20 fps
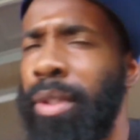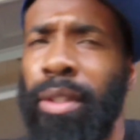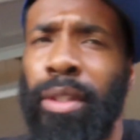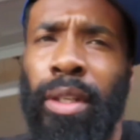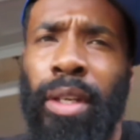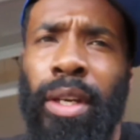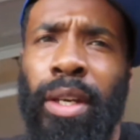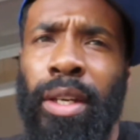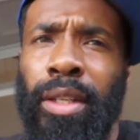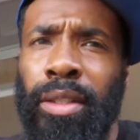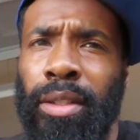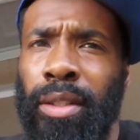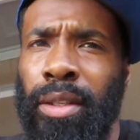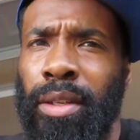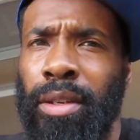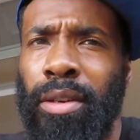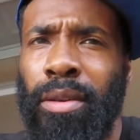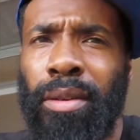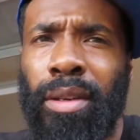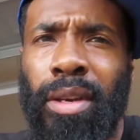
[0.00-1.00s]
and Ash
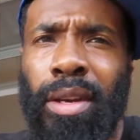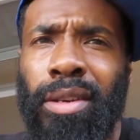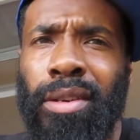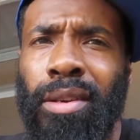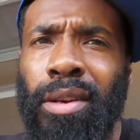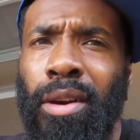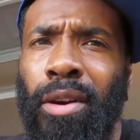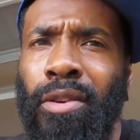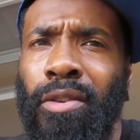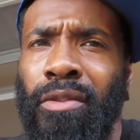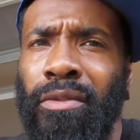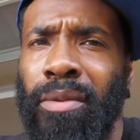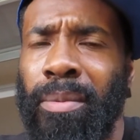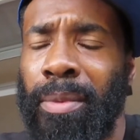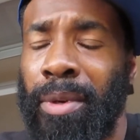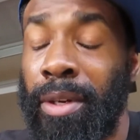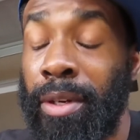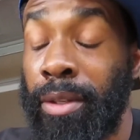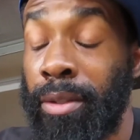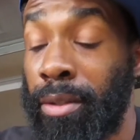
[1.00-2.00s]
end up catching COVID,
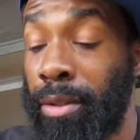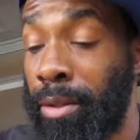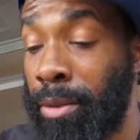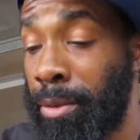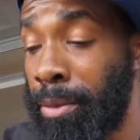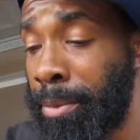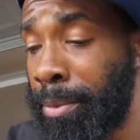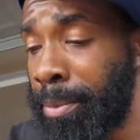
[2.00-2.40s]
man. So